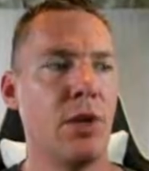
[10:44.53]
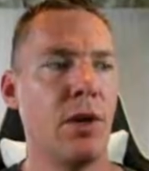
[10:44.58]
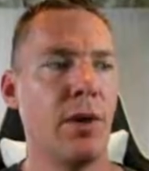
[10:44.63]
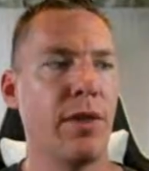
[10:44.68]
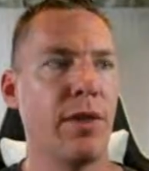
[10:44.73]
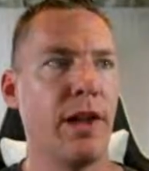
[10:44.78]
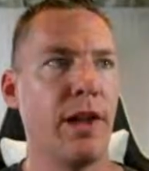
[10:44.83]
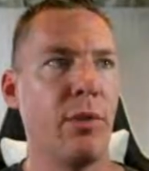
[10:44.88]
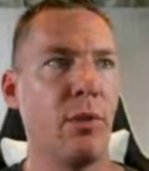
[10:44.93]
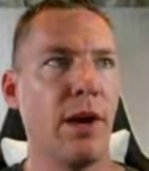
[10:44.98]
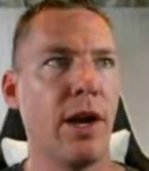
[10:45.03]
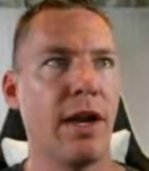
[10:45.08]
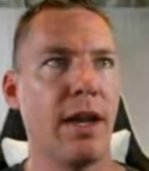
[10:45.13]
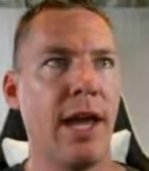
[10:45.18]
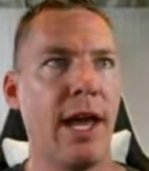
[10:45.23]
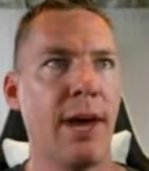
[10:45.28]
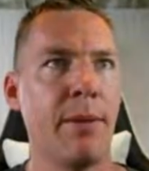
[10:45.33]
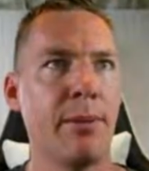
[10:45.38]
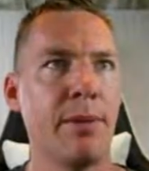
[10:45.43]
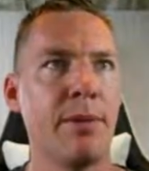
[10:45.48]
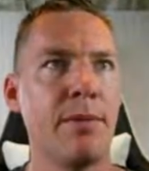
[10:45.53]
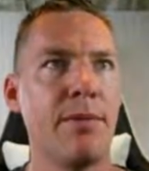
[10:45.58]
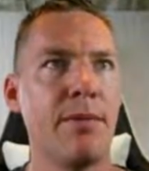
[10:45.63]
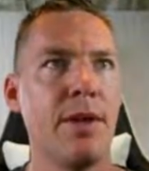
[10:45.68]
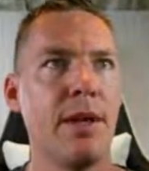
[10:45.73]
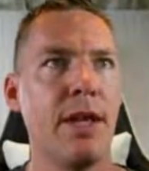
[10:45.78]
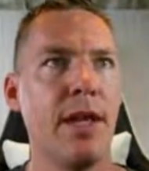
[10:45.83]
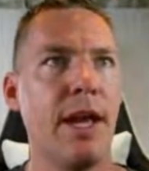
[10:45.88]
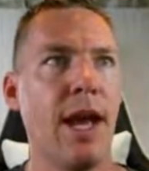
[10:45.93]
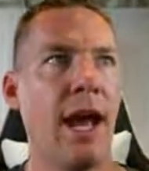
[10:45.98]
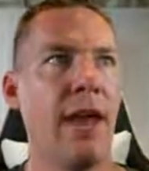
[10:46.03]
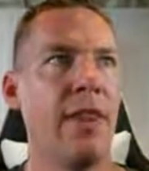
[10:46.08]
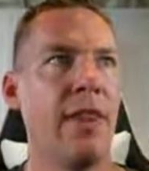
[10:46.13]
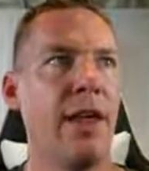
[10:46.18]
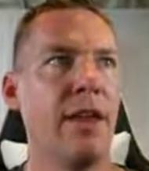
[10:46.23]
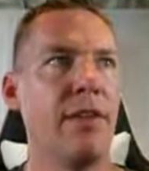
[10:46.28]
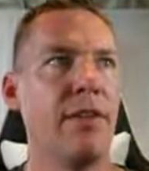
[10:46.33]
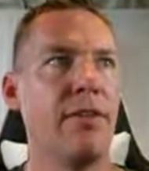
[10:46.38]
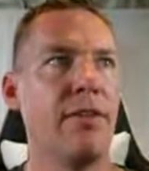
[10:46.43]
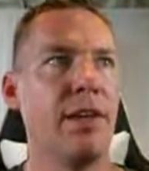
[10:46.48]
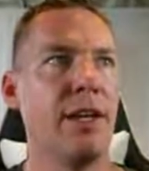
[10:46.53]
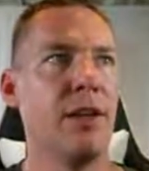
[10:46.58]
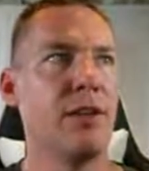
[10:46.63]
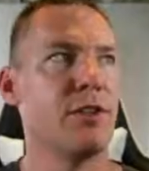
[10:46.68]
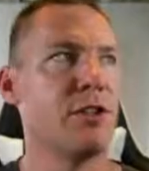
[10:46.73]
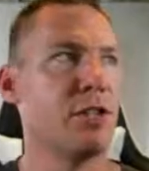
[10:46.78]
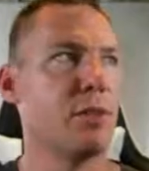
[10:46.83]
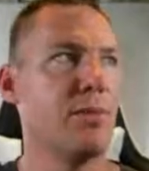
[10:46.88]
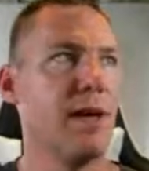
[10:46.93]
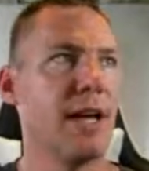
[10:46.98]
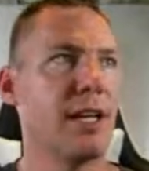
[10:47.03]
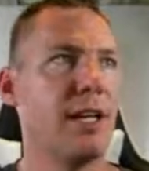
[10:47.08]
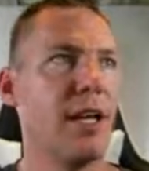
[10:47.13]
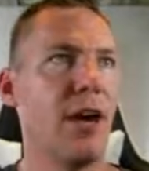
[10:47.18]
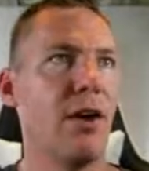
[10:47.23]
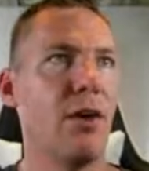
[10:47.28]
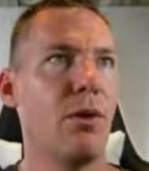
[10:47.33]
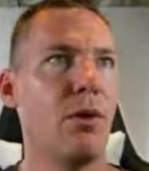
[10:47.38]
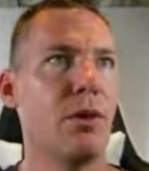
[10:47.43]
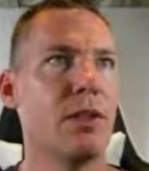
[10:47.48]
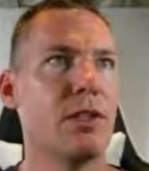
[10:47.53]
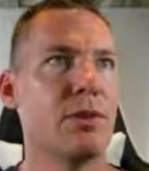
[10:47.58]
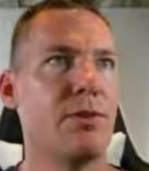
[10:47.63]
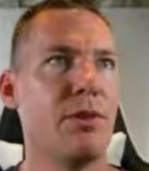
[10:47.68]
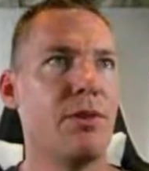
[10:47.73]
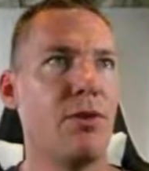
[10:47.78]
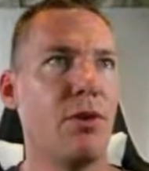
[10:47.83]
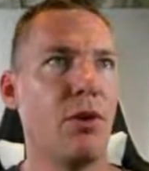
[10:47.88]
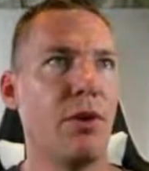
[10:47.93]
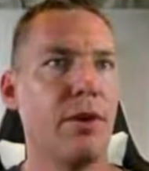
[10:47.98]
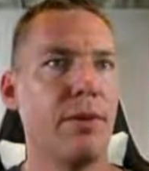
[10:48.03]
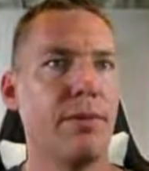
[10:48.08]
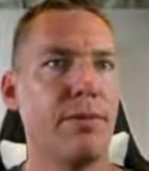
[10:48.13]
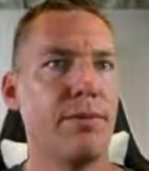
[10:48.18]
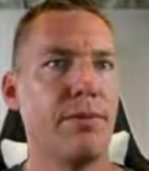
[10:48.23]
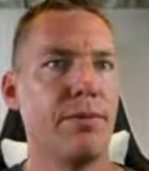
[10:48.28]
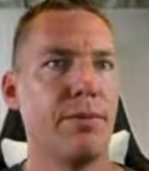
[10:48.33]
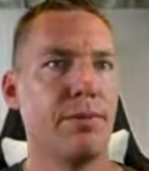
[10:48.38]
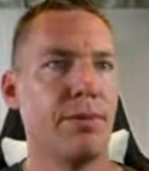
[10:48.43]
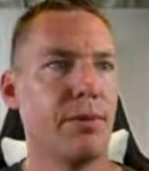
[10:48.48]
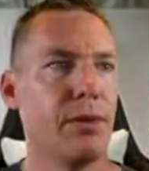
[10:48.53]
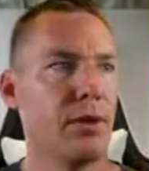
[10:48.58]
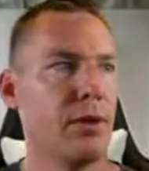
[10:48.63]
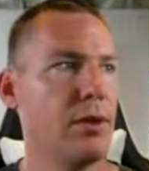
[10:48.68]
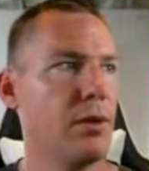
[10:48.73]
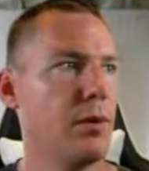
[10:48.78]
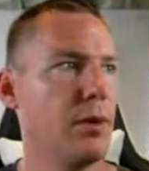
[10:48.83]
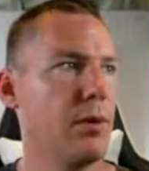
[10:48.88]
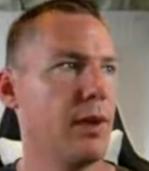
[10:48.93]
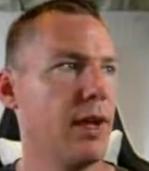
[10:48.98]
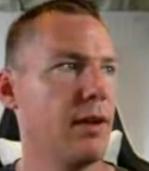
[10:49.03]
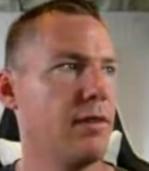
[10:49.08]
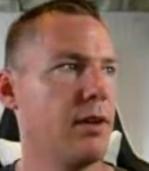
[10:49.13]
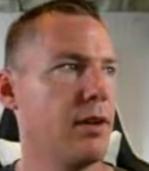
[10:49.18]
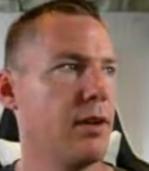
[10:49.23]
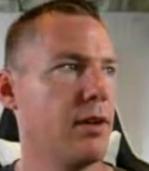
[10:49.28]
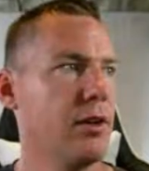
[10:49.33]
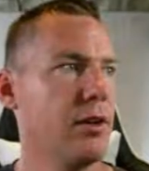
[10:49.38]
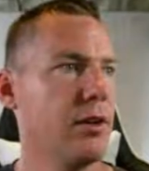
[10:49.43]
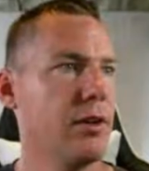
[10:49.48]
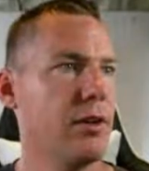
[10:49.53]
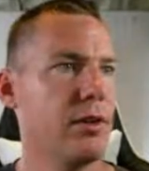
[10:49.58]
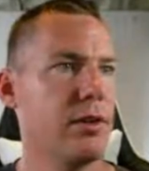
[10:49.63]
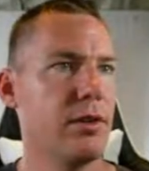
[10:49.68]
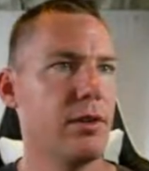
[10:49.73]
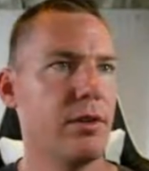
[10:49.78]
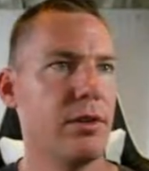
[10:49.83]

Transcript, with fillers: we don't want it to happen. And then the video is just back to how it was before. And what do we have down here?